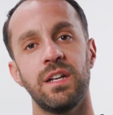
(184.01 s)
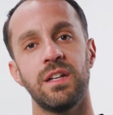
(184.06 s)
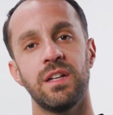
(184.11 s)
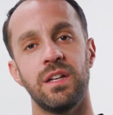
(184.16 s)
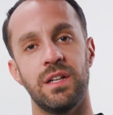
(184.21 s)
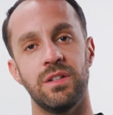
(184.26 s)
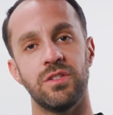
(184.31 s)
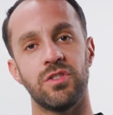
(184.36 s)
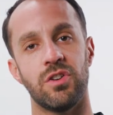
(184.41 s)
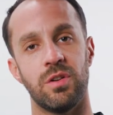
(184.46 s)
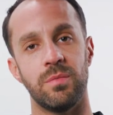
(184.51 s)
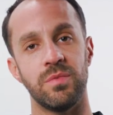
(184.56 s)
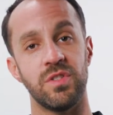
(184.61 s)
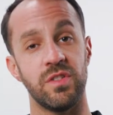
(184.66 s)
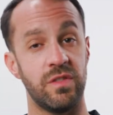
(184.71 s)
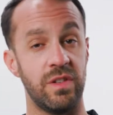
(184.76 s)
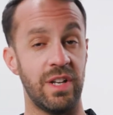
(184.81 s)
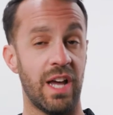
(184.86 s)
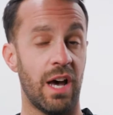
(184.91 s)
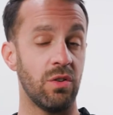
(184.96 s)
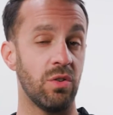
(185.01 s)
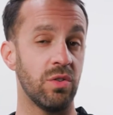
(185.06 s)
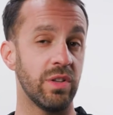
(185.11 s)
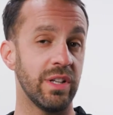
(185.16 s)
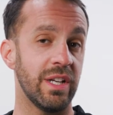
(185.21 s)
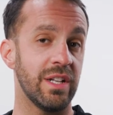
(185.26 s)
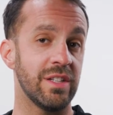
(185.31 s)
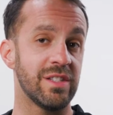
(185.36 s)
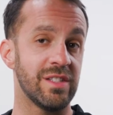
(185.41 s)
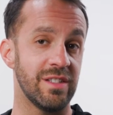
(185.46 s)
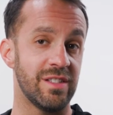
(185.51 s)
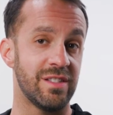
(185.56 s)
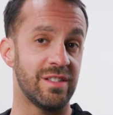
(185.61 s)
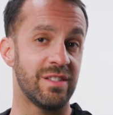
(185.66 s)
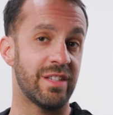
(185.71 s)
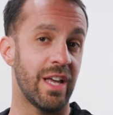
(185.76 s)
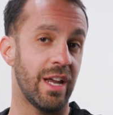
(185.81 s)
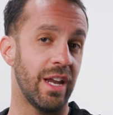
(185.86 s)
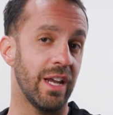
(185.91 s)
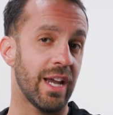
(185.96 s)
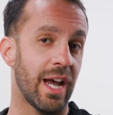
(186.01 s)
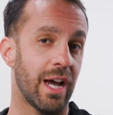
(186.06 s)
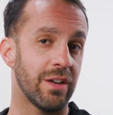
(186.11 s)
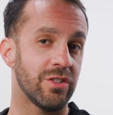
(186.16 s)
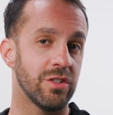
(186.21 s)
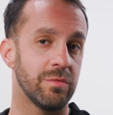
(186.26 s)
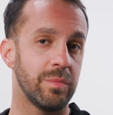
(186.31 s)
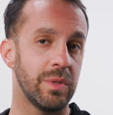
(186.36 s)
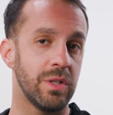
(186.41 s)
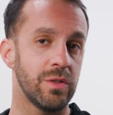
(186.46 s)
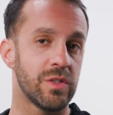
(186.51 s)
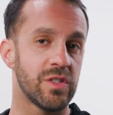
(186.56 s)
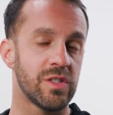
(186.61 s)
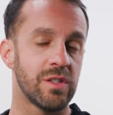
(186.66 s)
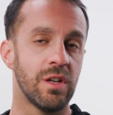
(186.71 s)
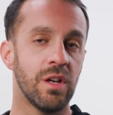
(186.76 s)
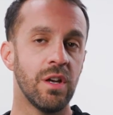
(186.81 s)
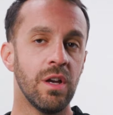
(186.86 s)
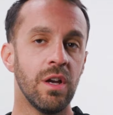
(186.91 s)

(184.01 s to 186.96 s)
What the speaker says: in terms of not only its aesthetic attributes,